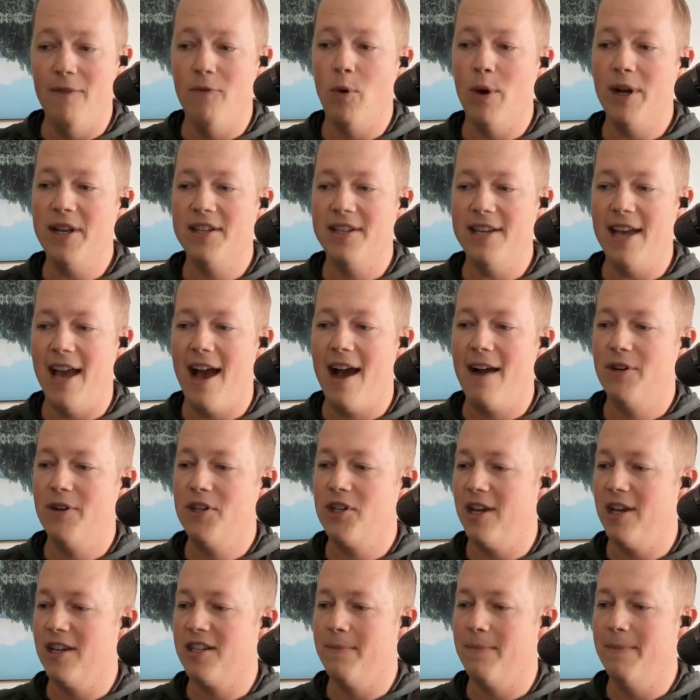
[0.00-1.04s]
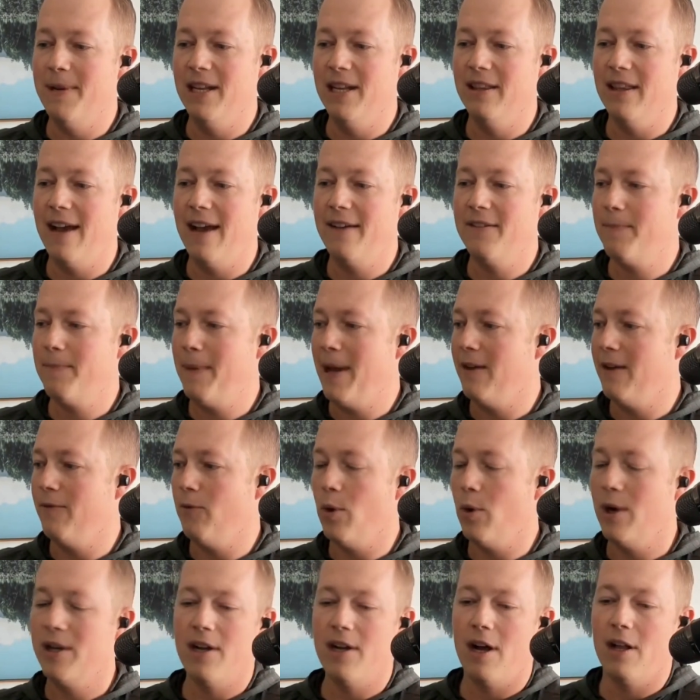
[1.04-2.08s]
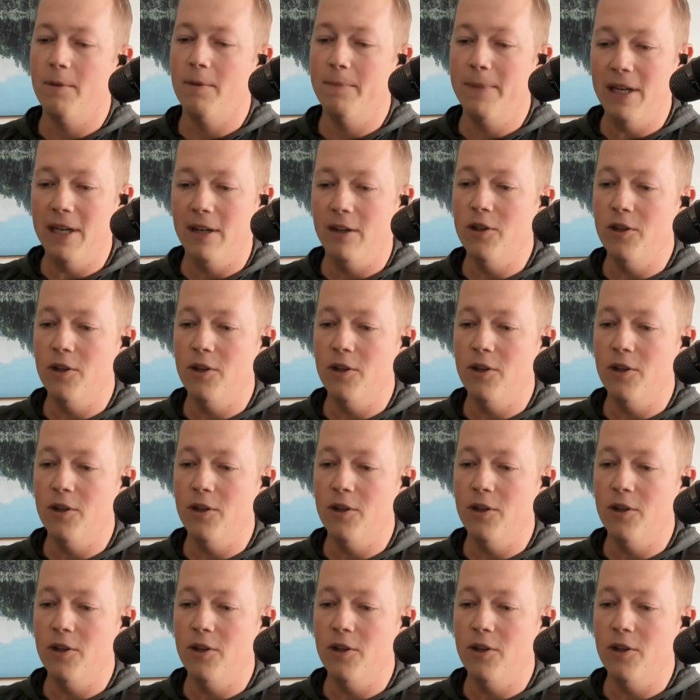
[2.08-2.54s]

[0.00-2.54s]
what is the average estimated lifespan of a $1 bill?